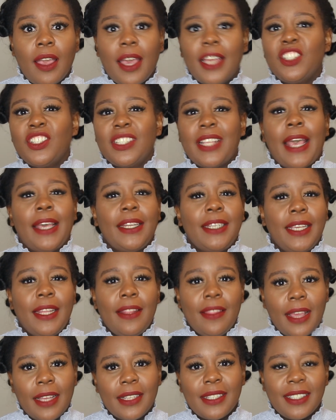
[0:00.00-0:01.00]
I just had it
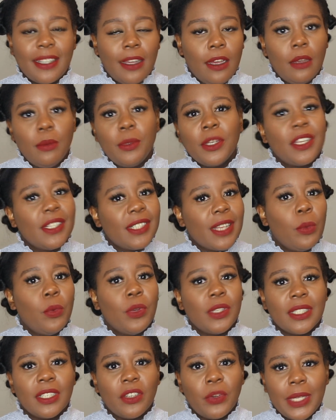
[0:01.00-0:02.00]
in that style because I
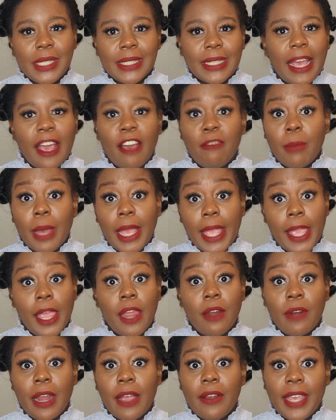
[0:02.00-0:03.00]
wasn't going to have my
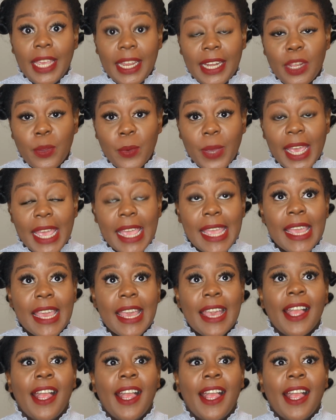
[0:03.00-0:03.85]
hair out anyway.